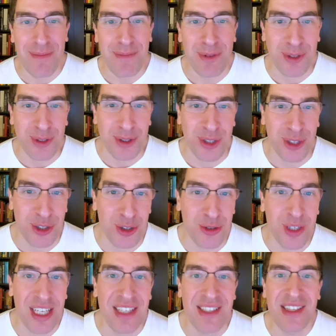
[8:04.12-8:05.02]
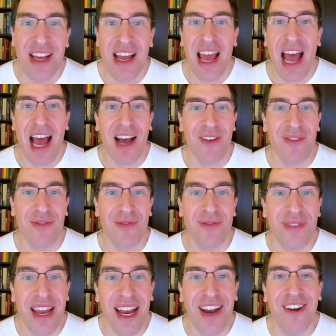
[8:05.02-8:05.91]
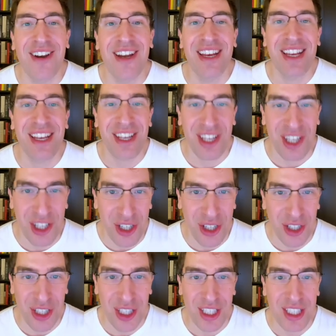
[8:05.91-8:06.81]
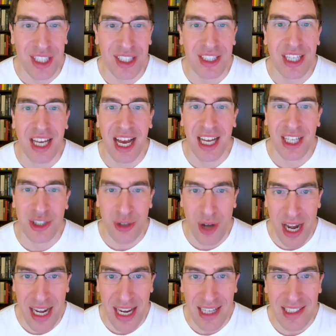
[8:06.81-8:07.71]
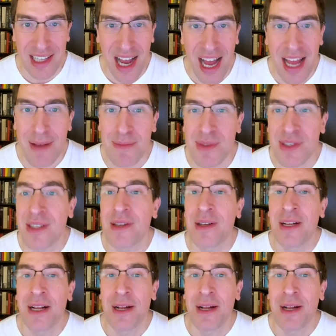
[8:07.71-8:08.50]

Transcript: boosted trees have very good training times.